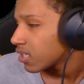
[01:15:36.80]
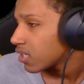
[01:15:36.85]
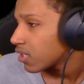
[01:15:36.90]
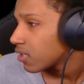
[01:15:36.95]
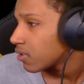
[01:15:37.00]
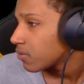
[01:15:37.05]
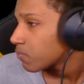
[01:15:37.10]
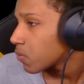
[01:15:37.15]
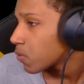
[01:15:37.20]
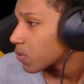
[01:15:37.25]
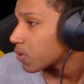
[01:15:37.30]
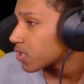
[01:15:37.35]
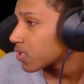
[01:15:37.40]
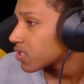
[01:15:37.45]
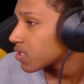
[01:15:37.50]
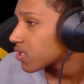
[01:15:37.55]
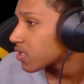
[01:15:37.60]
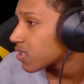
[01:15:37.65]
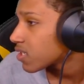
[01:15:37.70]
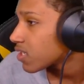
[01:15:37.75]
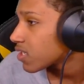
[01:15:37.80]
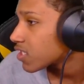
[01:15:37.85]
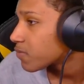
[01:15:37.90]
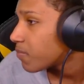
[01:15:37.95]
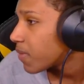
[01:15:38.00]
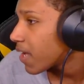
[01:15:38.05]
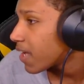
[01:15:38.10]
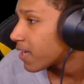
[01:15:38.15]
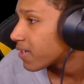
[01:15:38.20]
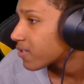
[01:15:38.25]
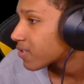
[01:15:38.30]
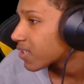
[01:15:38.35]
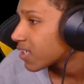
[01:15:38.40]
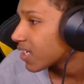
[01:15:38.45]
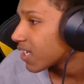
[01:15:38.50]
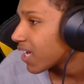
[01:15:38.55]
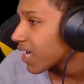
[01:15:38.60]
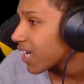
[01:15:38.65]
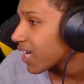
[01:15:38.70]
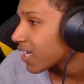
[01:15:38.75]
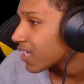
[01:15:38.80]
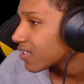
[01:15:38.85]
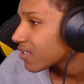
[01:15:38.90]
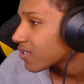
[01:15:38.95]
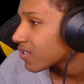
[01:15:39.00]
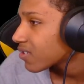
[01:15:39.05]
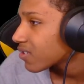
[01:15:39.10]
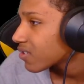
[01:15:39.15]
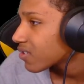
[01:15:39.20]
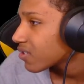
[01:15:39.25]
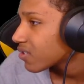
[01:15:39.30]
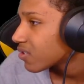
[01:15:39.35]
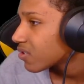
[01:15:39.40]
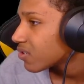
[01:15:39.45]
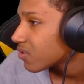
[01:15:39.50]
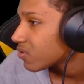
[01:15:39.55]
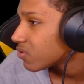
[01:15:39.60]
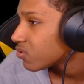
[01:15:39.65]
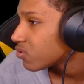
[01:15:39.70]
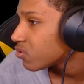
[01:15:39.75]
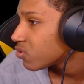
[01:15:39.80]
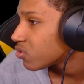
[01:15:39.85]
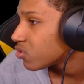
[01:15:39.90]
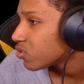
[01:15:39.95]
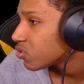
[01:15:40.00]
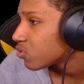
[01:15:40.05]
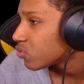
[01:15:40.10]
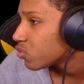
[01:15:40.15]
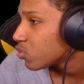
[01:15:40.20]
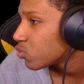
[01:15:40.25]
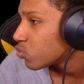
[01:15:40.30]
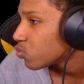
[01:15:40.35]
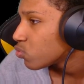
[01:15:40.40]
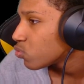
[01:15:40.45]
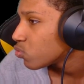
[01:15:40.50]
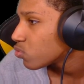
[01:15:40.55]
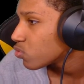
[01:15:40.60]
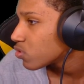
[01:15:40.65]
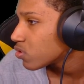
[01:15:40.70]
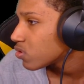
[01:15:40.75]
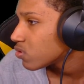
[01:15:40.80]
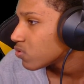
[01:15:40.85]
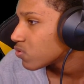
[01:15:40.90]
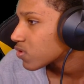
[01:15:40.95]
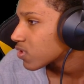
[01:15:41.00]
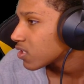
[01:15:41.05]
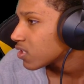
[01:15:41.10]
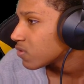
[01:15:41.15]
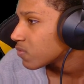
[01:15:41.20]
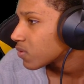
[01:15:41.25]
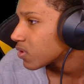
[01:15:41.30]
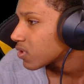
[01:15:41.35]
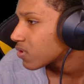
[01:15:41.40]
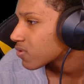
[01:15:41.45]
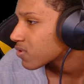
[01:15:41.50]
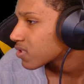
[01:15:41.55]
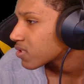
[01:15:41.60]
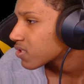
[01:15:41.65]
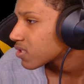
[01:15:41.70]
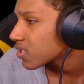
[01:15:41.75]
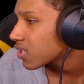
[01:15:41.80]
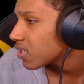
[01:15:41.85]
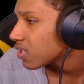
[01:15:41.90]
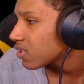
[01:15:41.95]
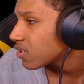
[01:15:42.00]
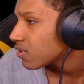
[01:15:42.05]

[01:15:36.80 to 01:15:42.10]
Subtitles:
What? Is that you're gonna get hacked? Do you use anyone else in the game?